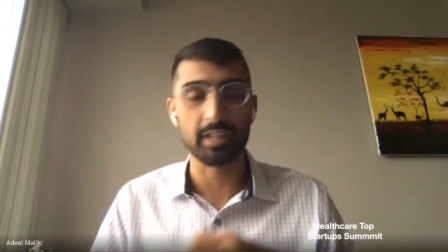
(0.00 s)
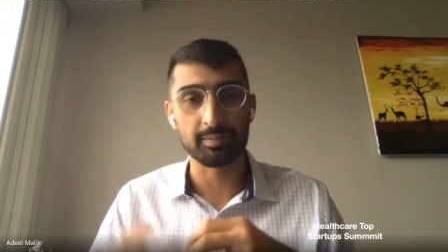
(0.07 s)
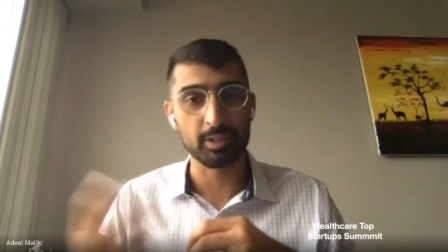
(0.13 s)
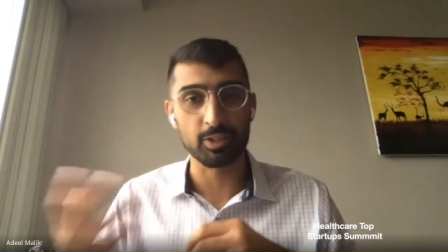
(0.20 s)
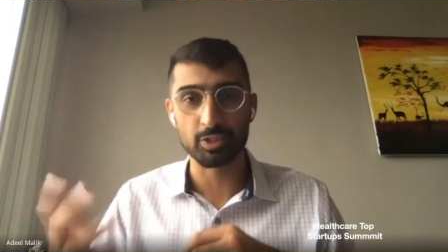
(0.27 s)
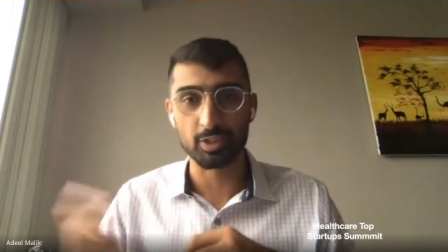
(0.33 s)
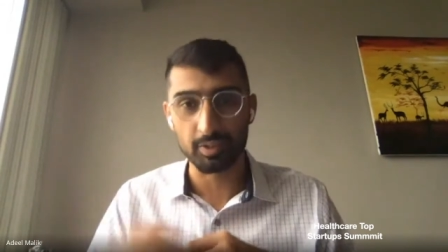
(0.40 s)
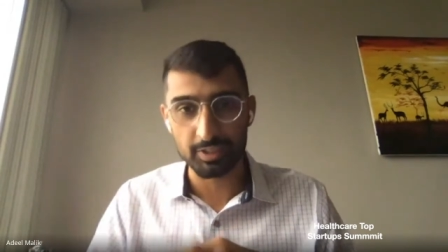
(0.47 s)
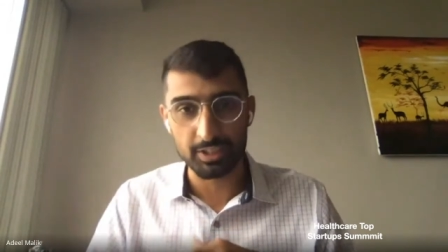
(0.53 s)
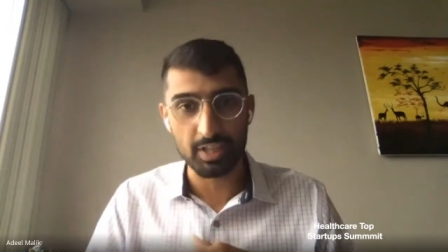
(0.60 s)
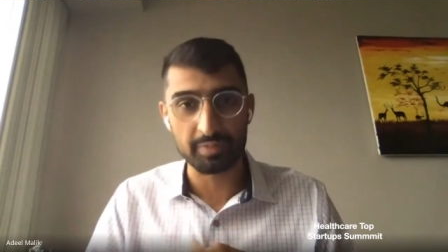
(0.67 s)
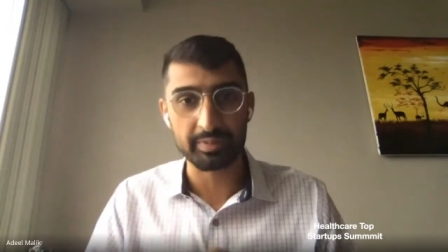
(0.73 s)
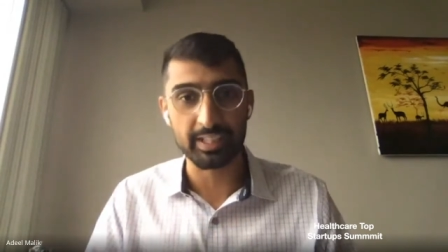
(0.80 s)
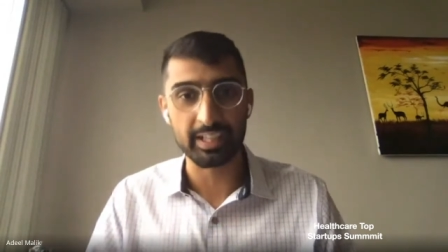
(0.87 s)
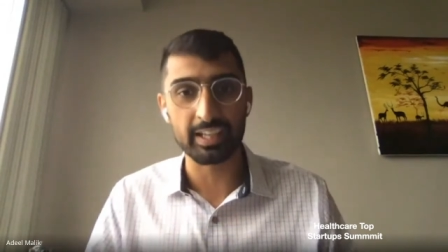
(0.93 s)
I'm not sure off the
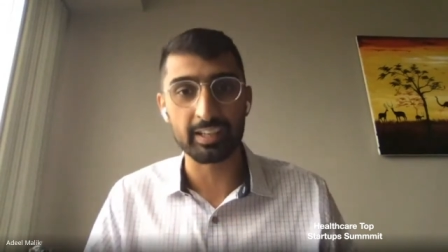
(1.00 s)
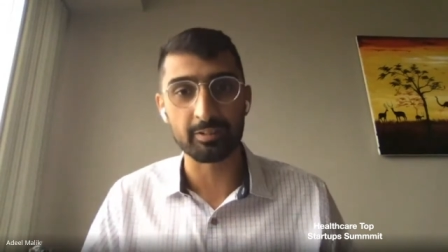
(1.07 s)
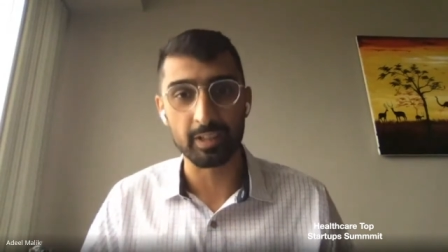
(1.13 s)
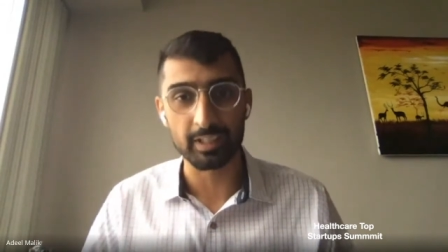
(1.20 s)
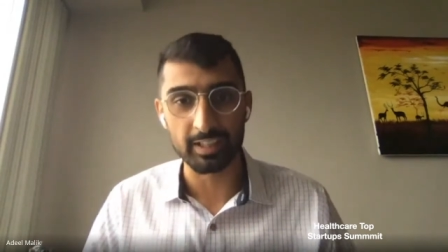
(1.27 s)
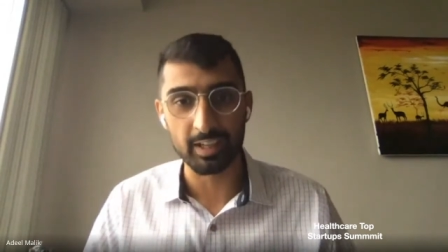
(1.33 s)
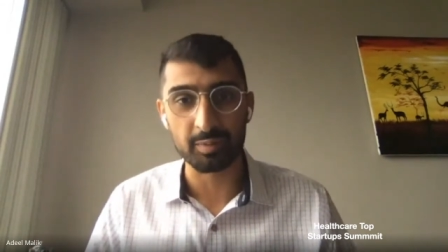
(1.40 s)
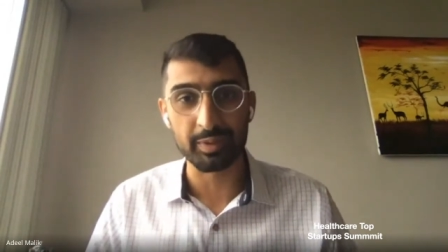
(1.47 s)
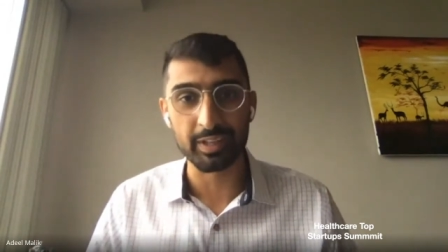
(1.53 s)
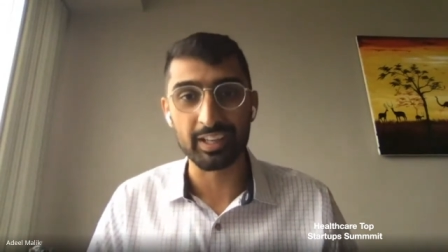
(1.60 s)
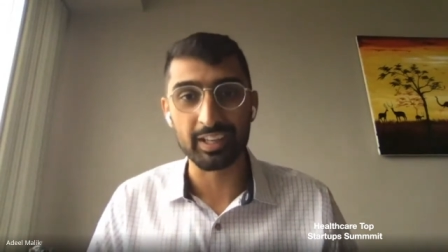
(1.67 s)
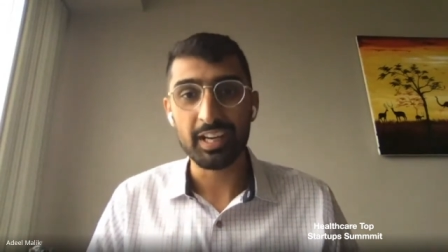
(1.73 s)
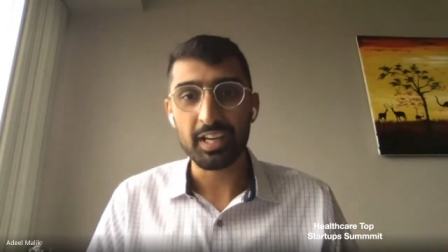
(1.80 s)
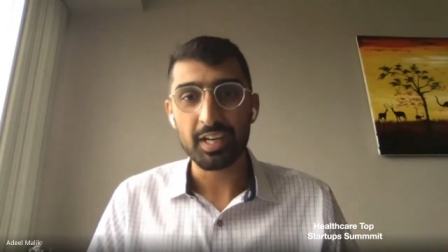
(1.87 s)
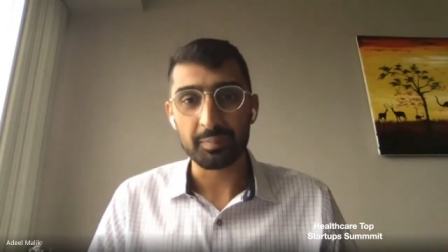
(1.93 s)
top of my head right now, but
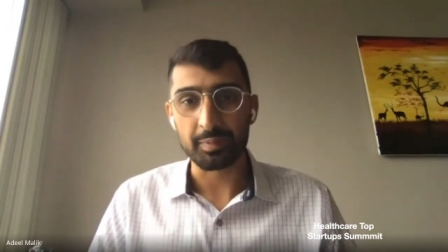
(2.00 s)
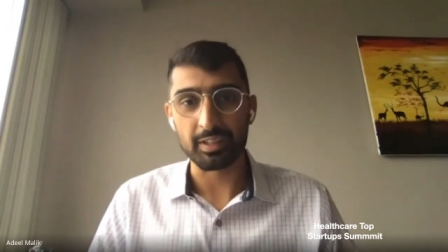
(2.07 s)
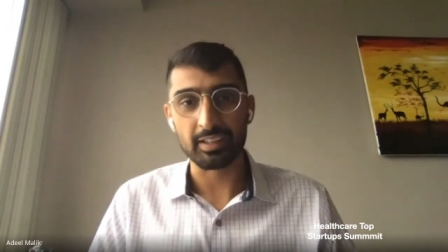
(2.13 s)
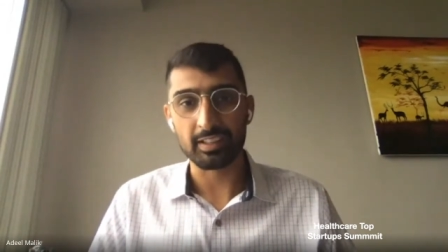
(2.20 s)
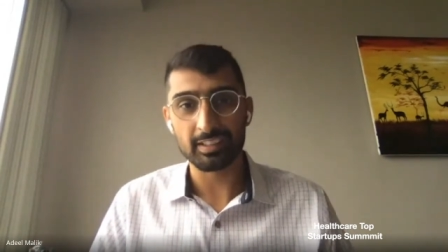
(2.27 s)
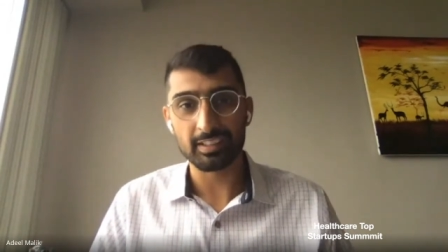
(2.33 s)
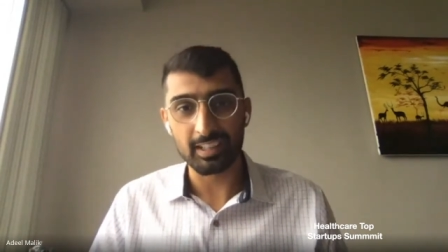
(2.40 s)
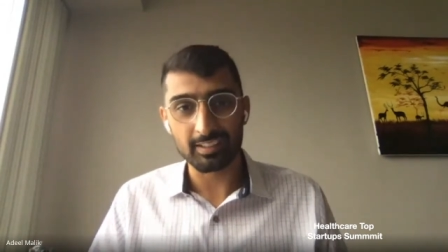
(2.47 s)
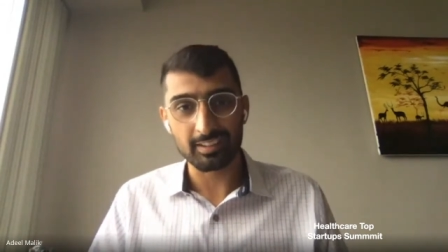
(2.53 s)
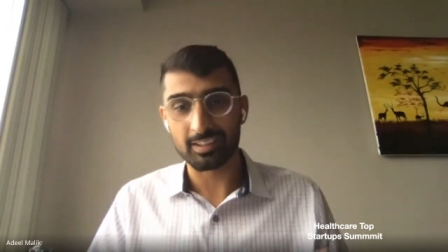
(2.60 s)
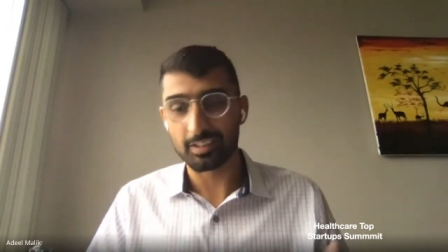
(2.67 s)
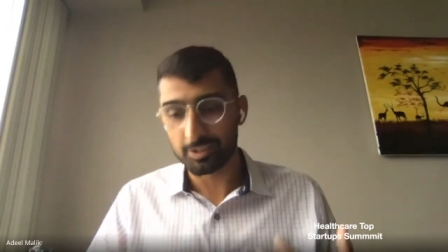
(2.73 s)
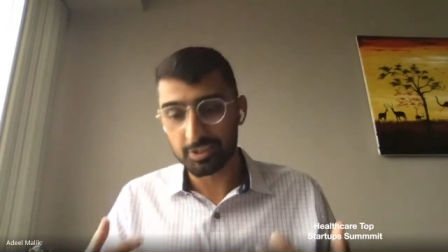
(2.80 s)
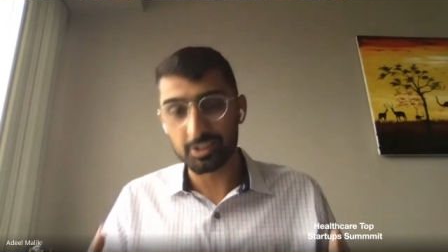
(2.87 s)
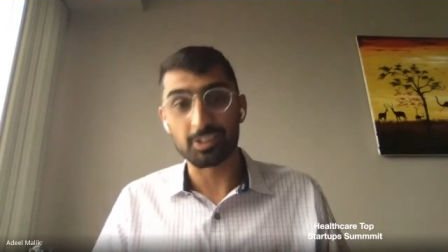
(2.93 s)

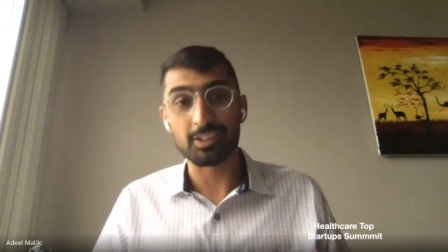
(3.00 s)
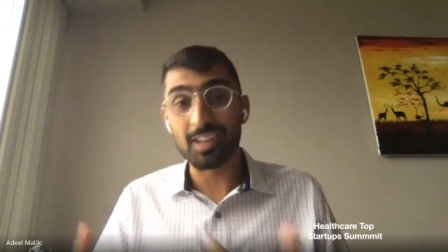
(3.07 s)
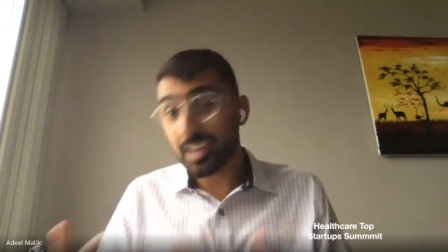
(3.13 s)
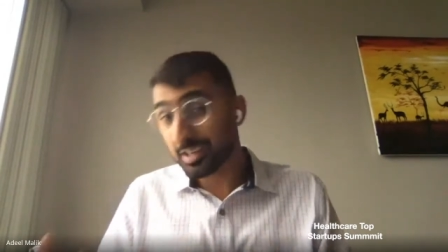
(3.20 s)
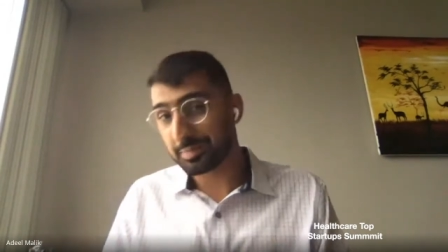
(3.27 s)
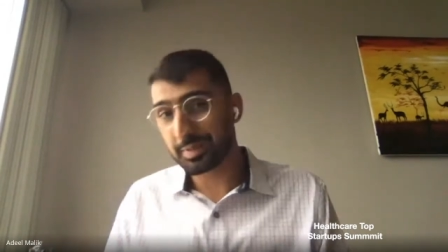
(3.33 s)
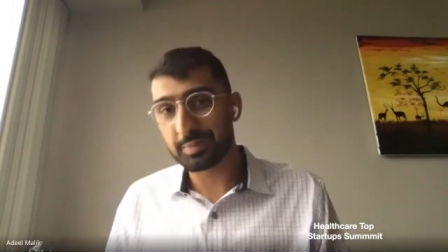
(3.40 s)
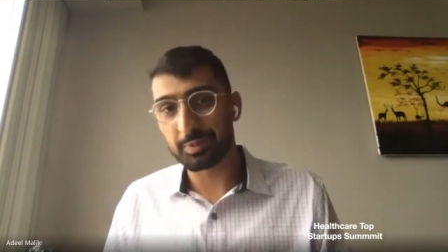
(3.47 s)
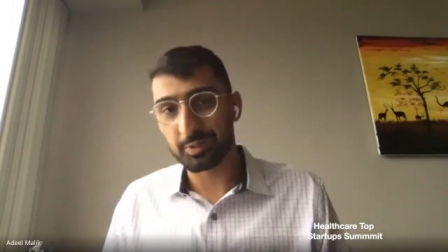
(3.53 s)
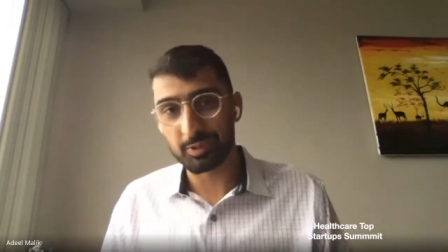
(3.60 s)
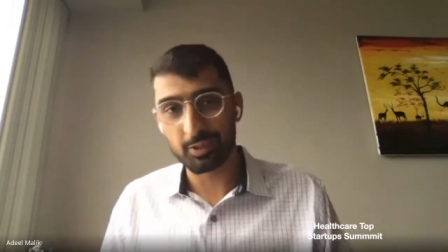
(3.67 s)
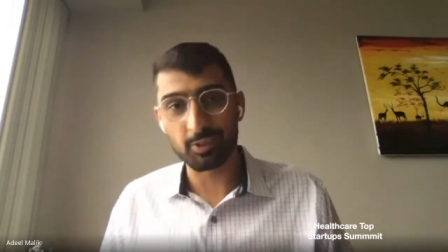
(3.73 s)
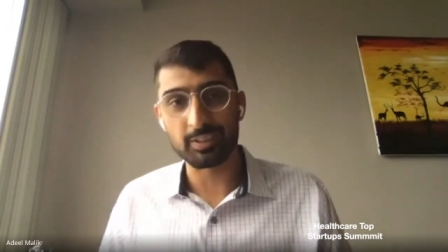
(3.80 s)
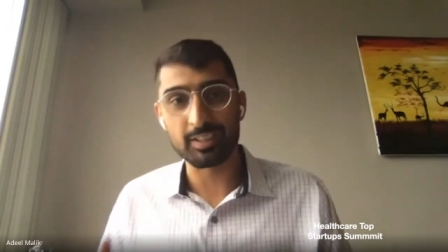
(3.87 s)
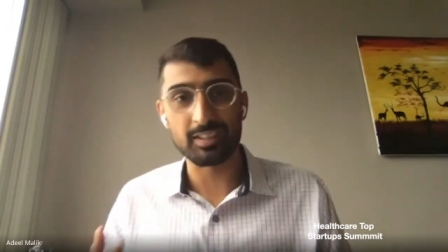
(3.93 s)
there's still a lot of people going